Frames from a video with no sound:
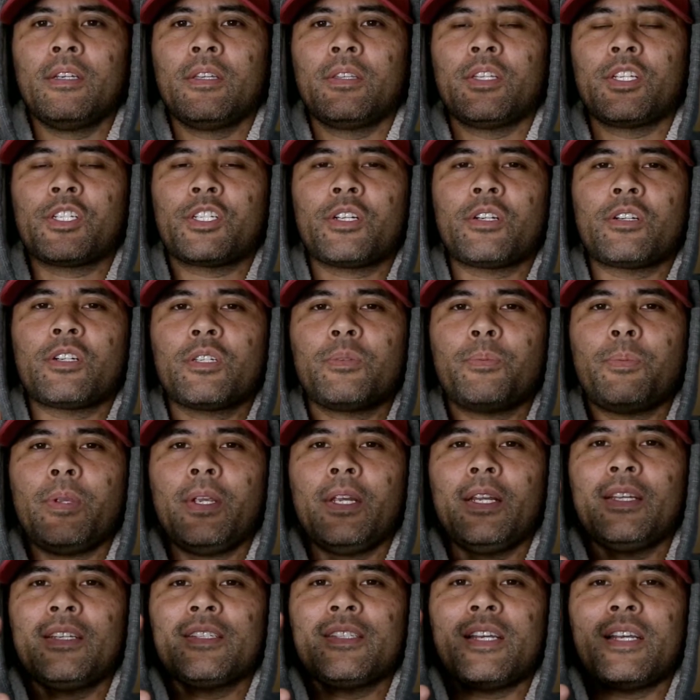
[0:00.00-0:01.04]
The shutter
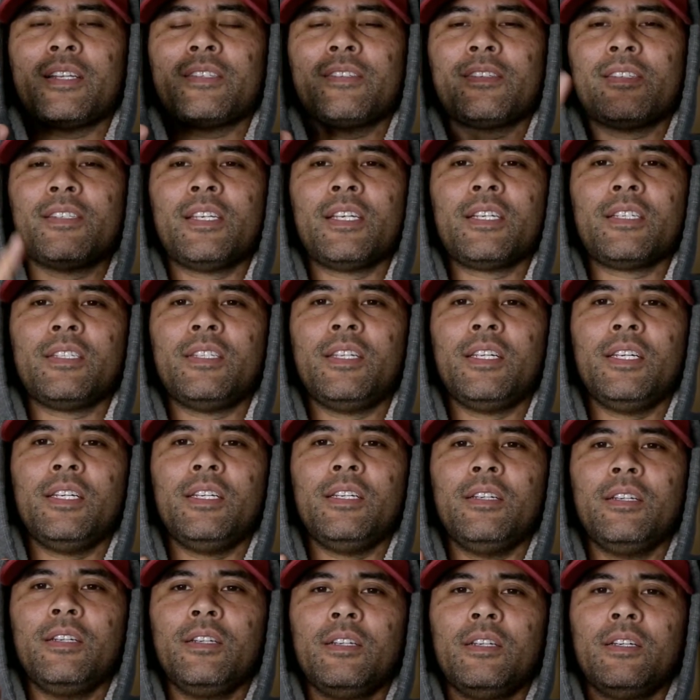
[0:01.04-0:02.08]
speed is at
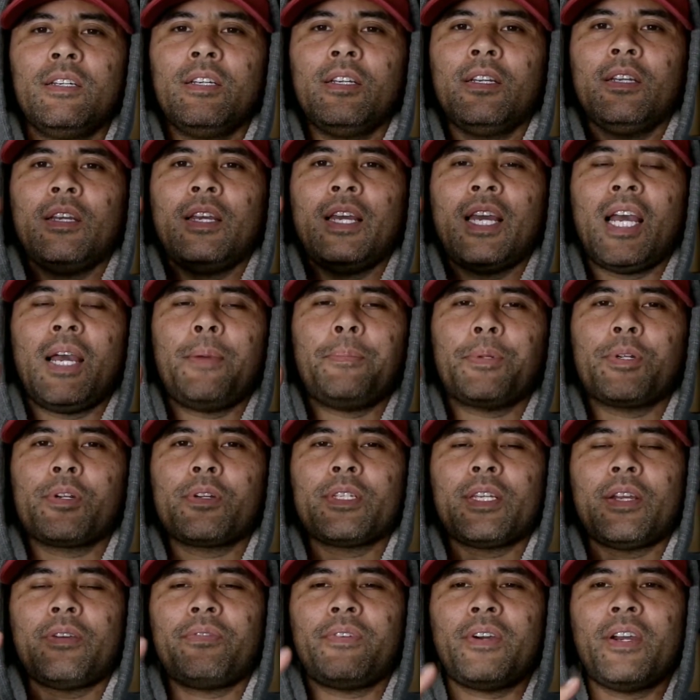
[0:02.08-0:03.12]
60, aperture is
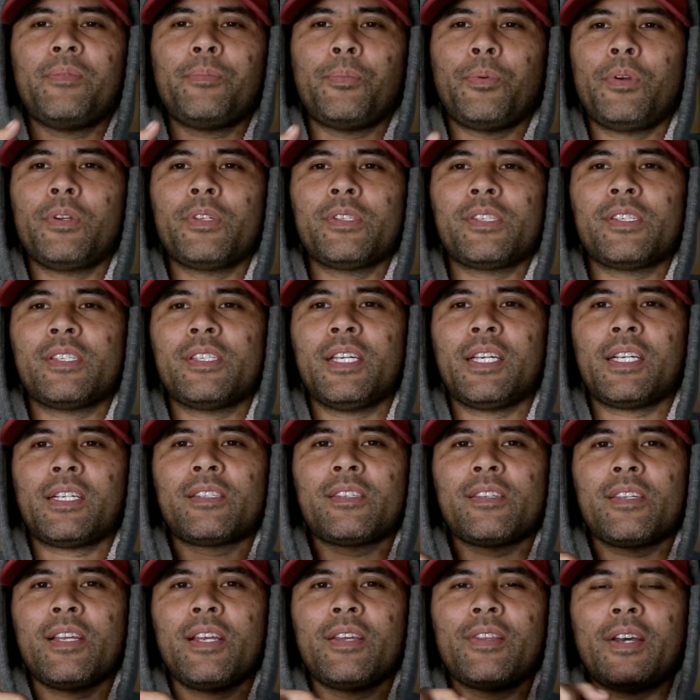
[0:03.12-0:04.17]
at
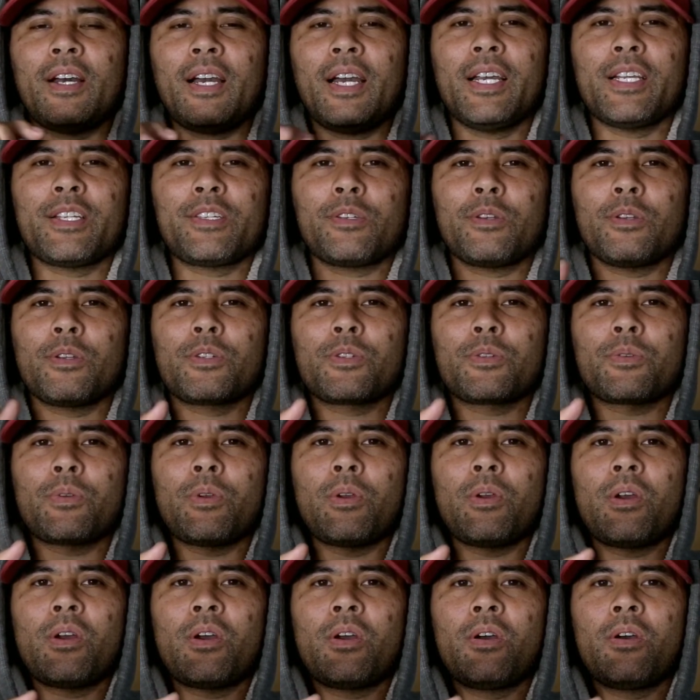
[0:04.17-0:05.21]
5.6, and the ISO is
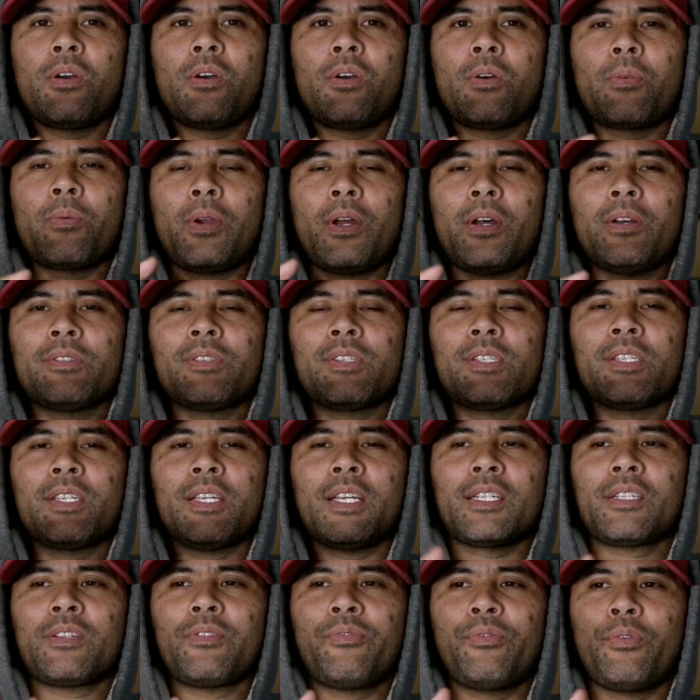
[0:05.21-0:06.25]
around
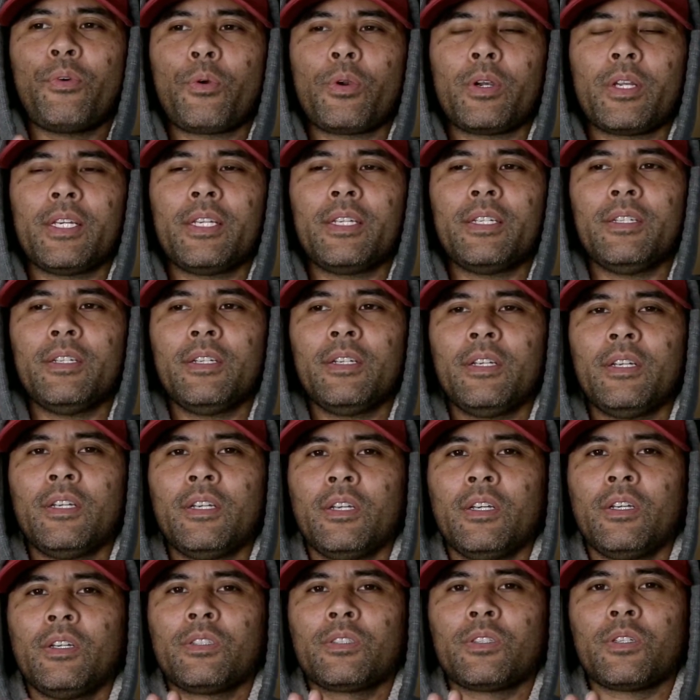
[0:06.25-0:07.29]
640.
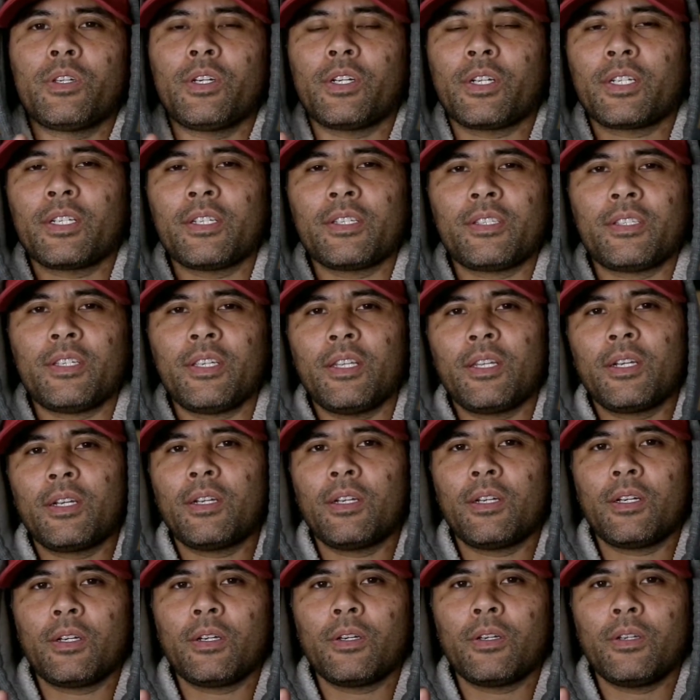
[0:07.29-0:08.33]
So you're going to see
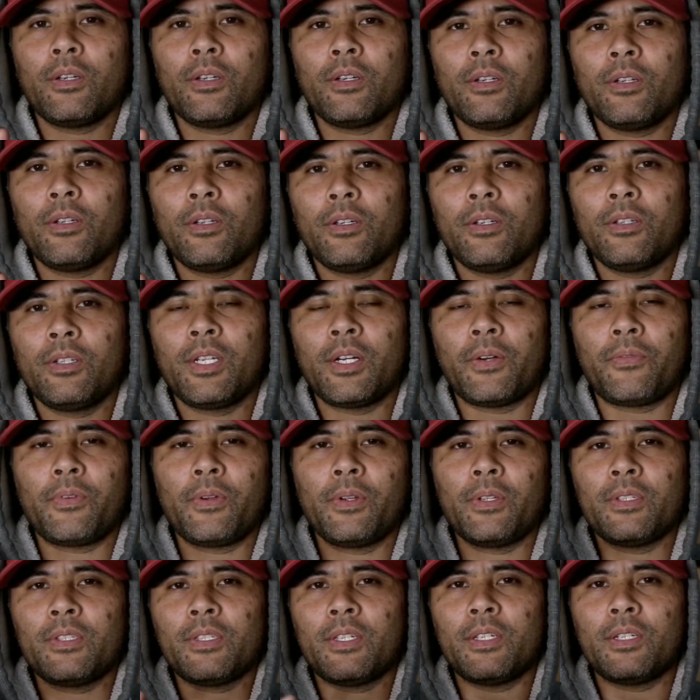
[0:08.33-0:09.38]
the
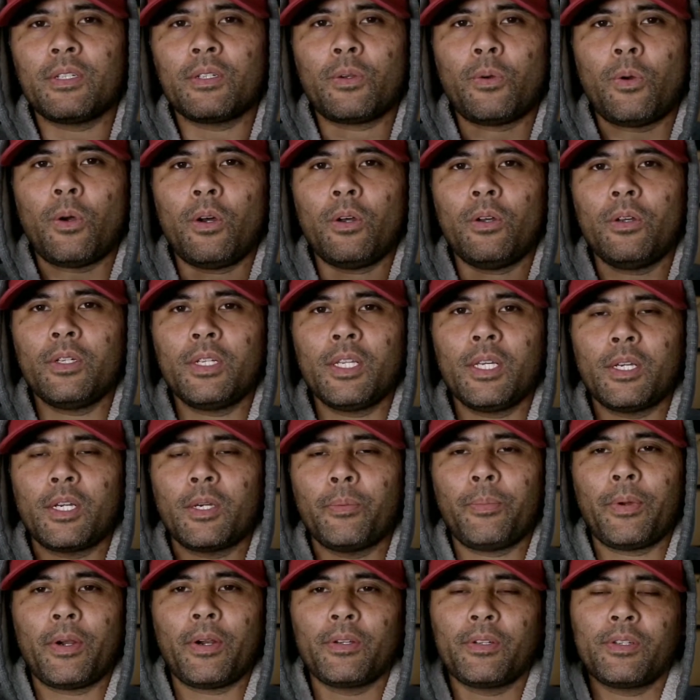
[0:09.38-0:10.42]
difference in quality
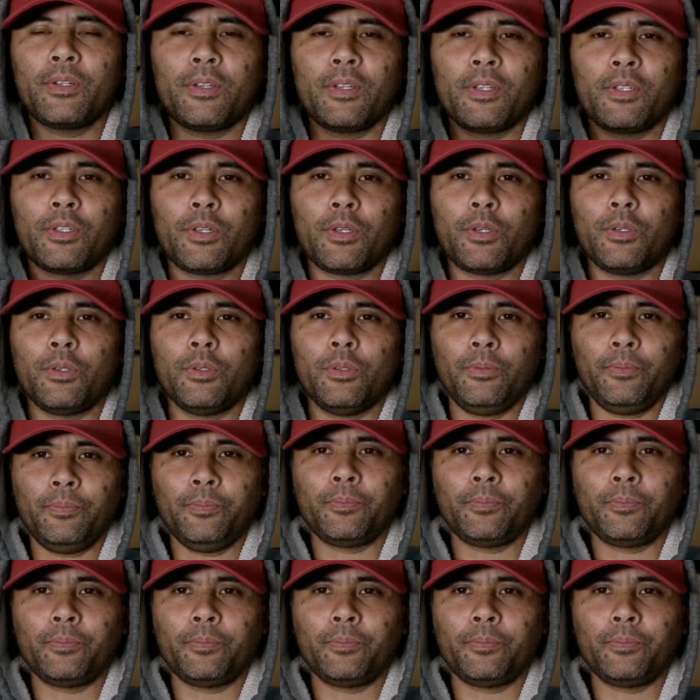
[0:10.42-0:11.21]
compared to the two.